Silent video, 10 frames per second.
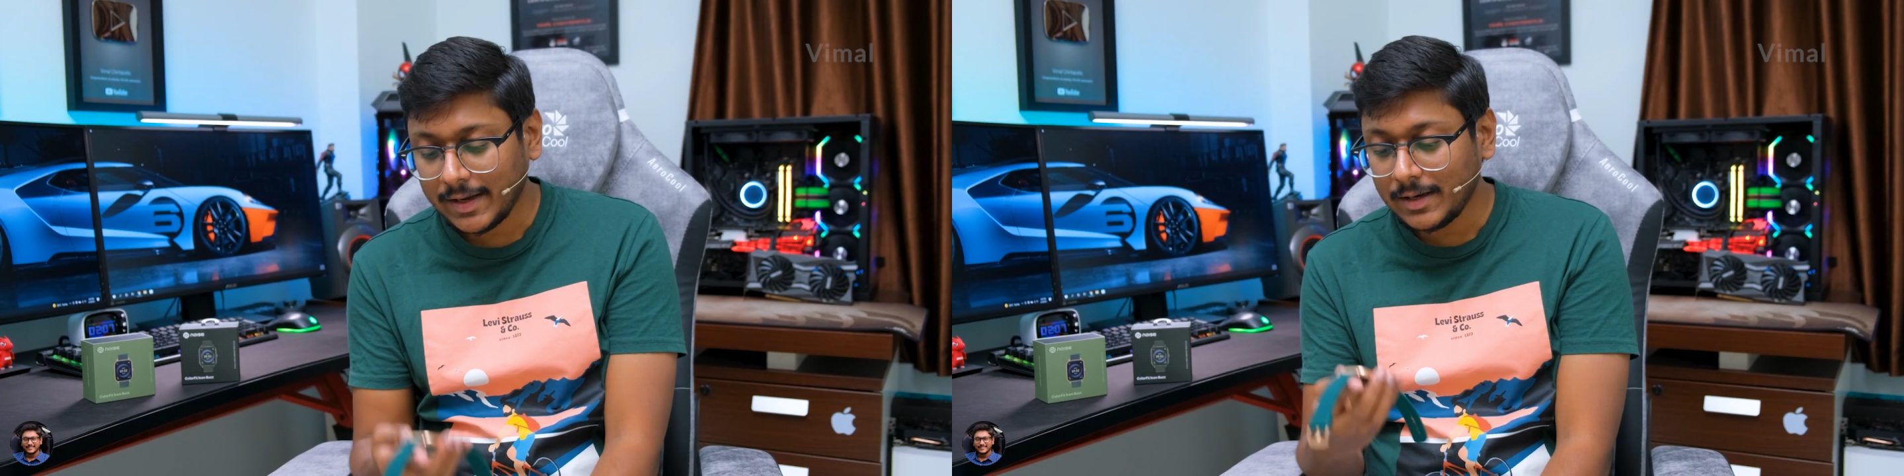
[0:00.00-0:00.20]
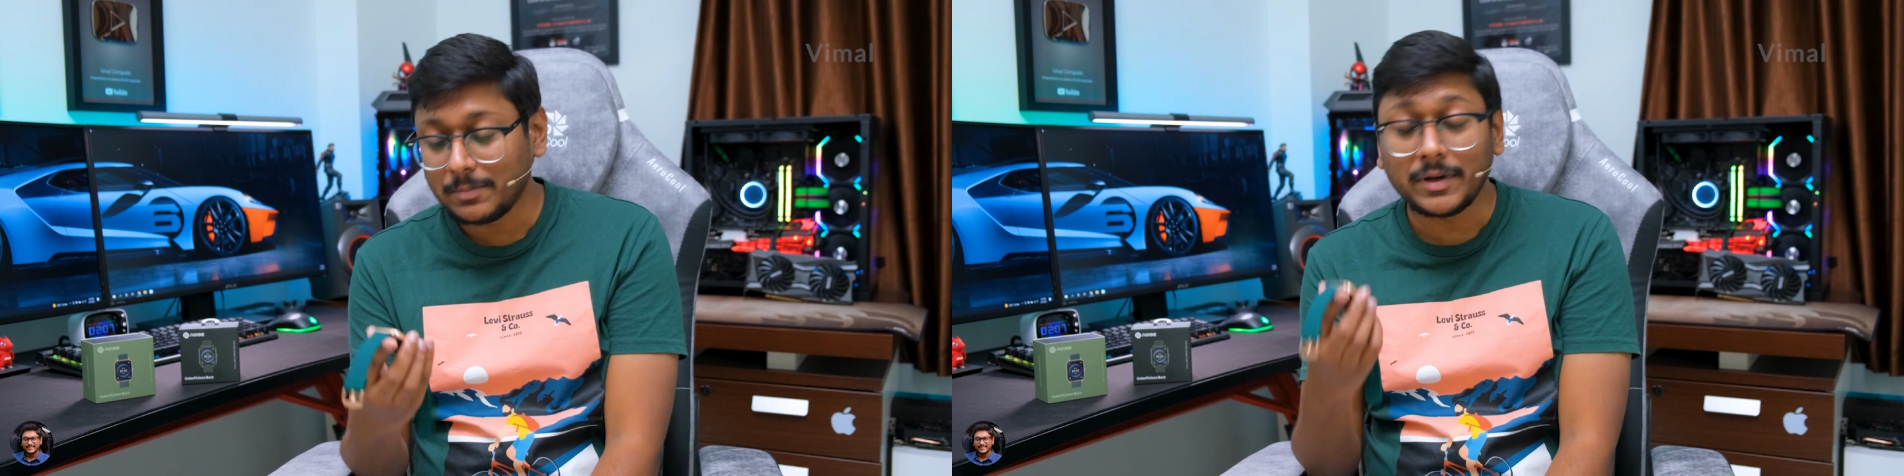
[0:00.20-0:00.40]

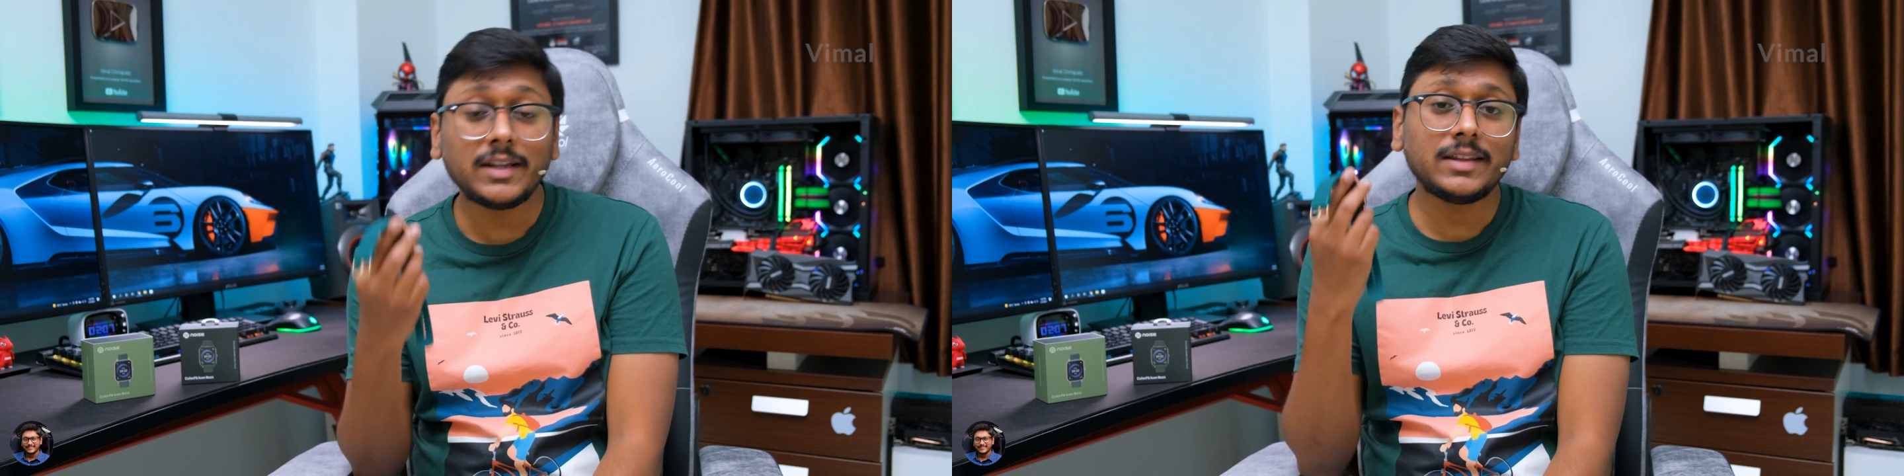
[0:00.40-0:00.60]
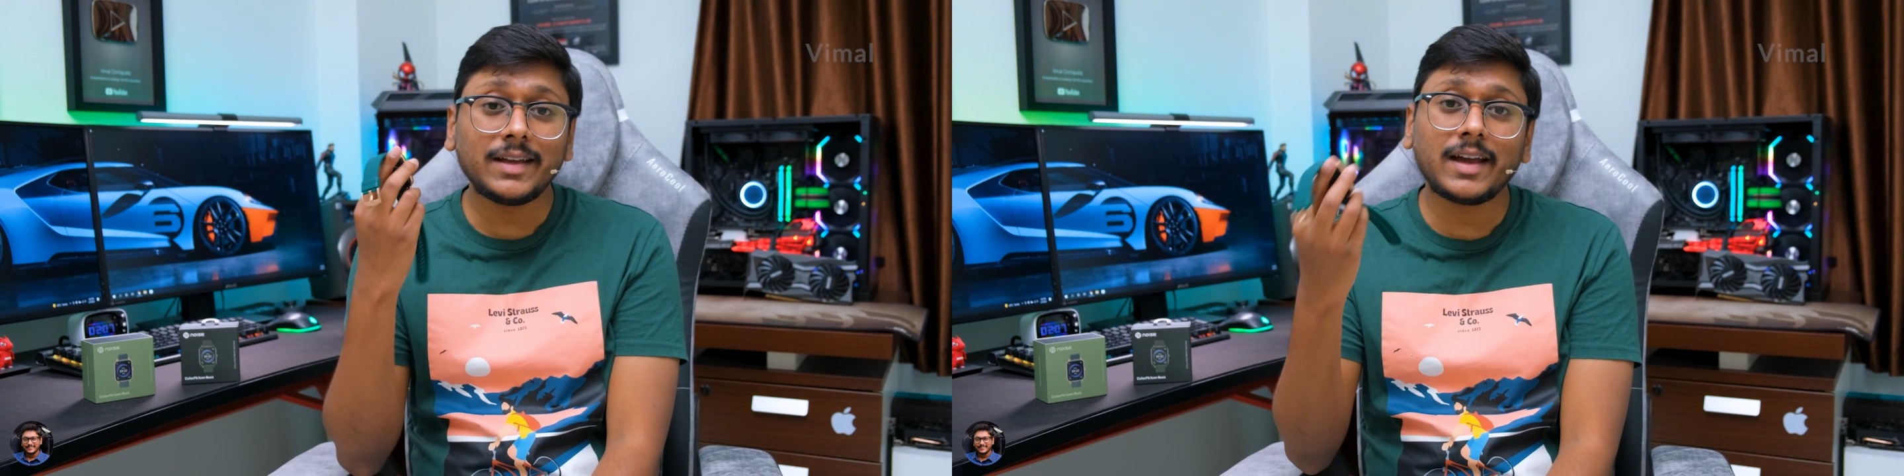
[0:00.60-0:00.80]
and
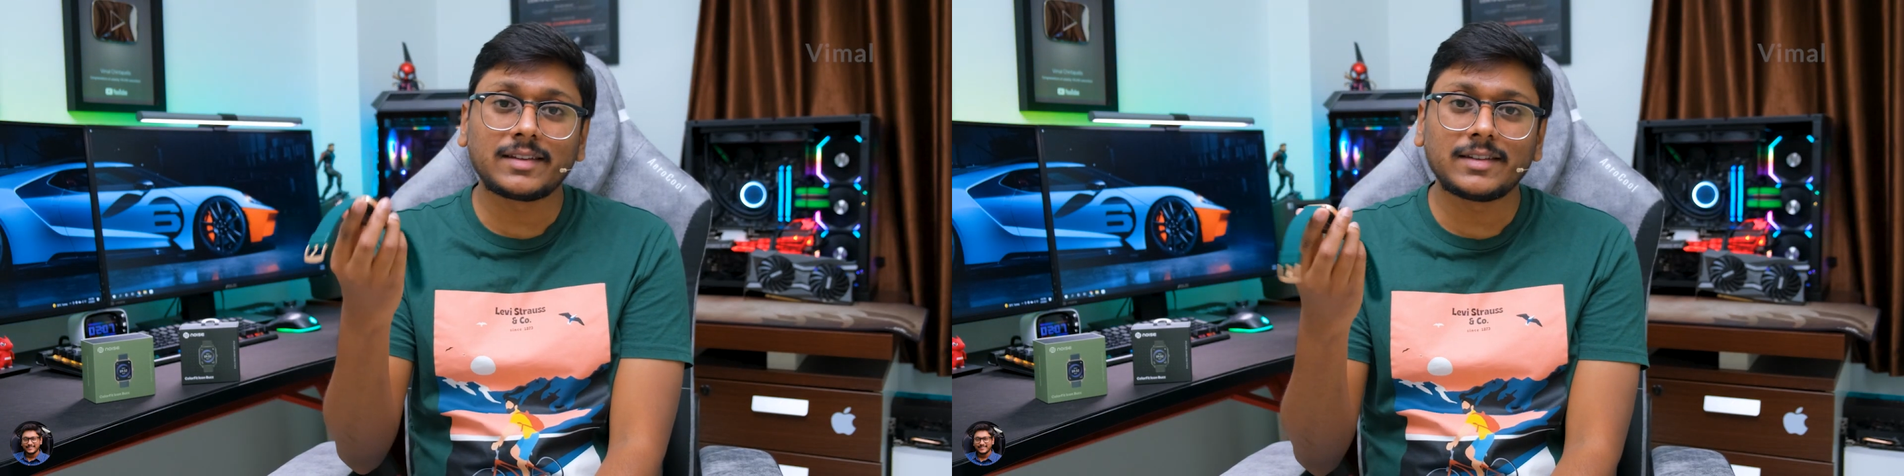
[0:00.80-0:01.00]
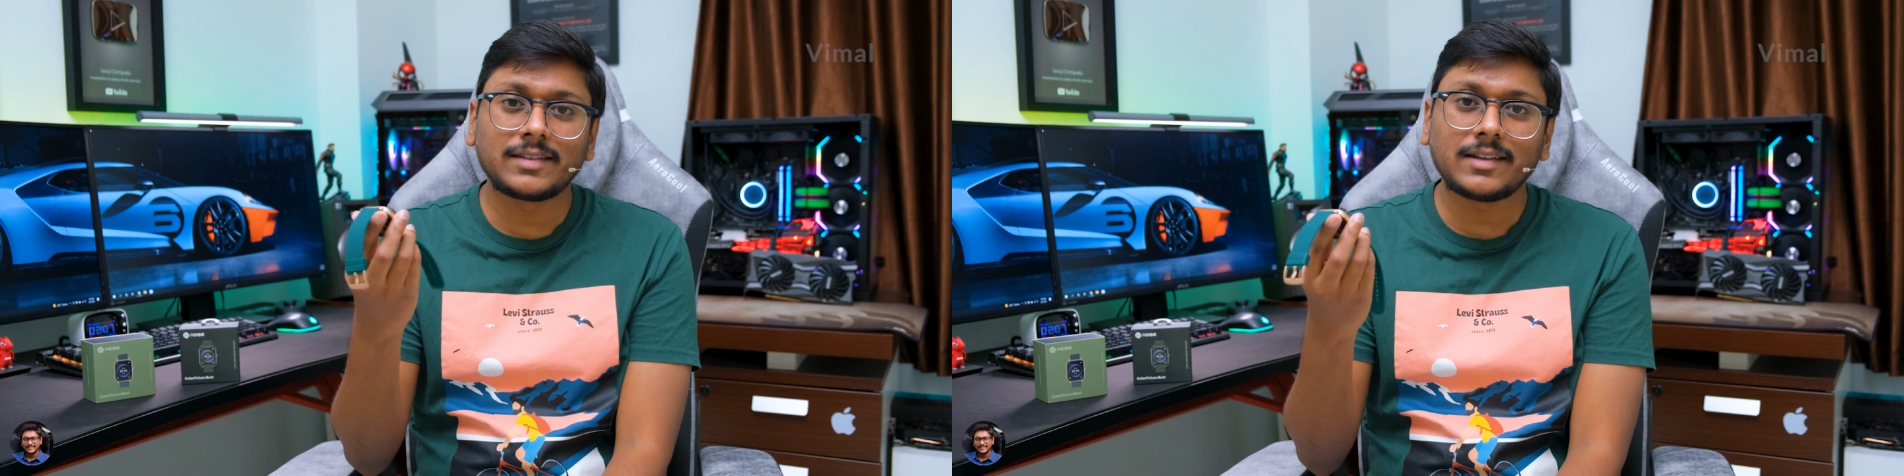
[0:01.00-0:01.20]
breathing
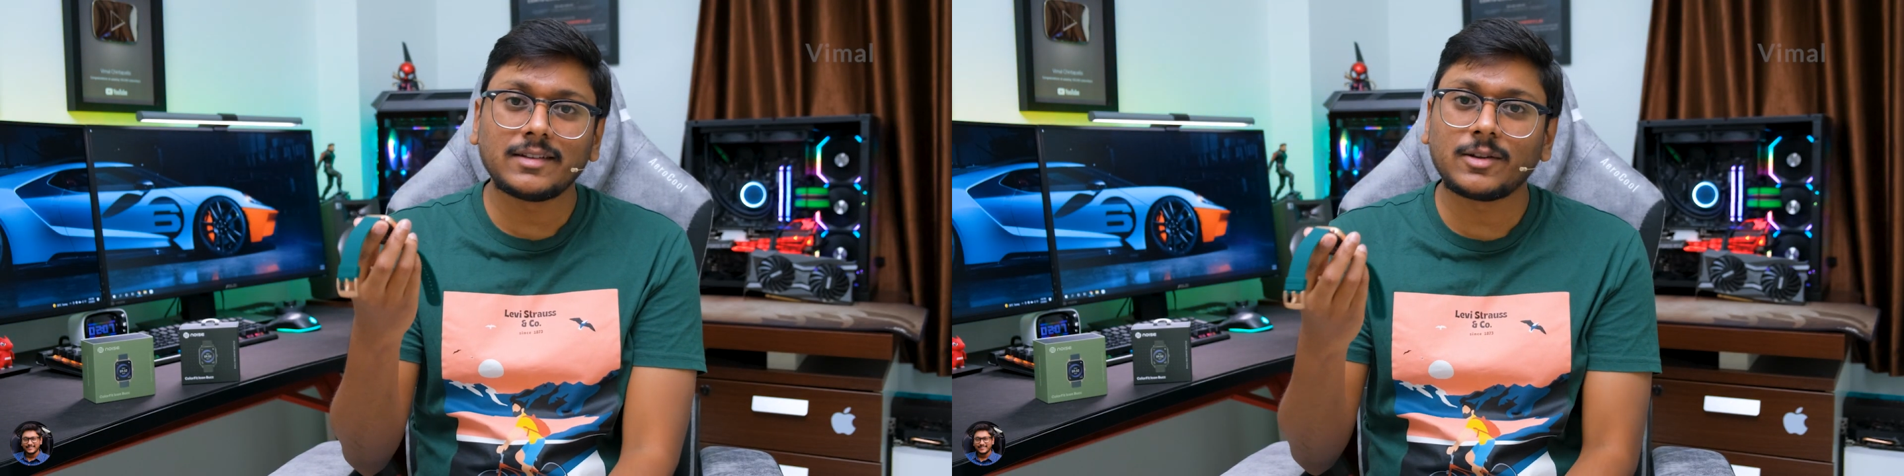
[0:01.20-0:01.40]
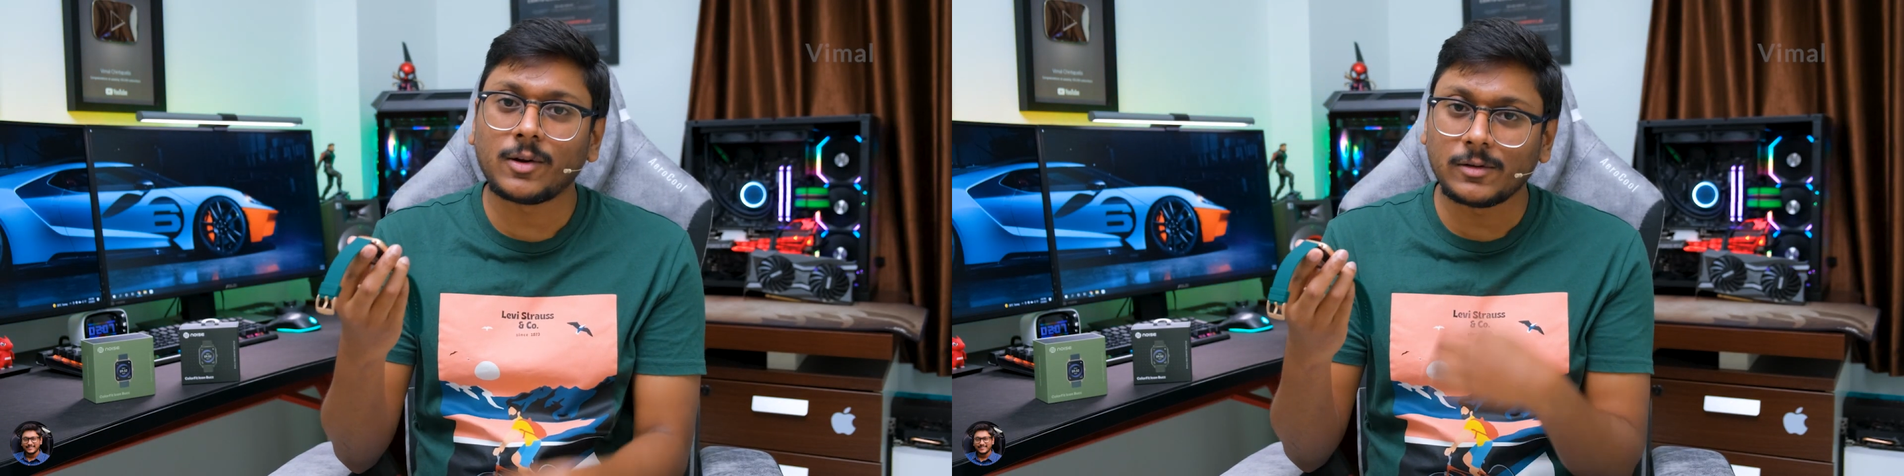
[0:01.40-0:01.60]

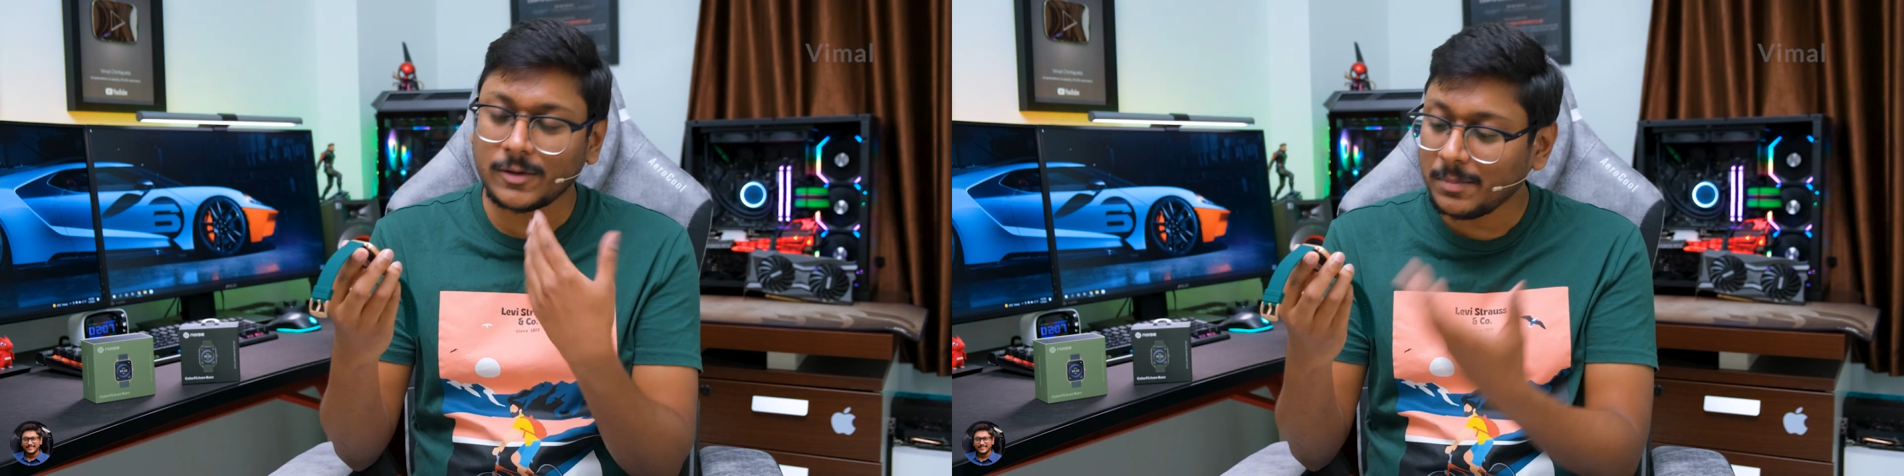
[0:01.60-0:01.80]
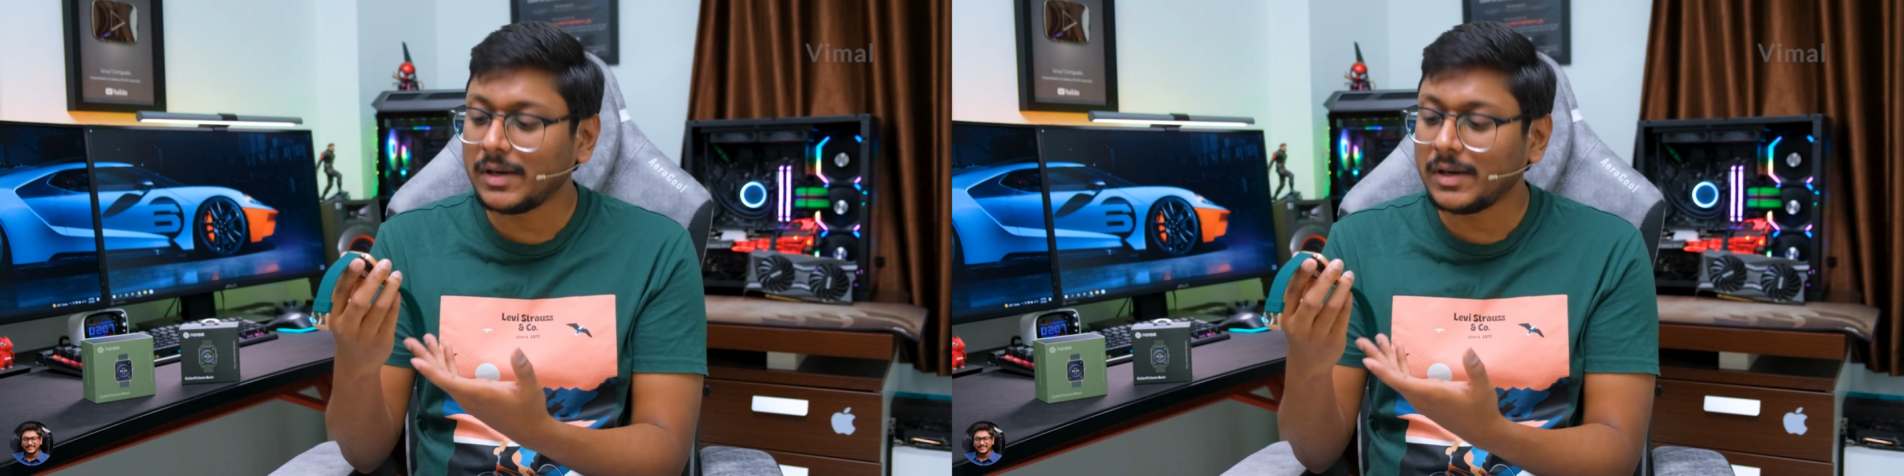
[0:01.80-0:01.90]
exercises are also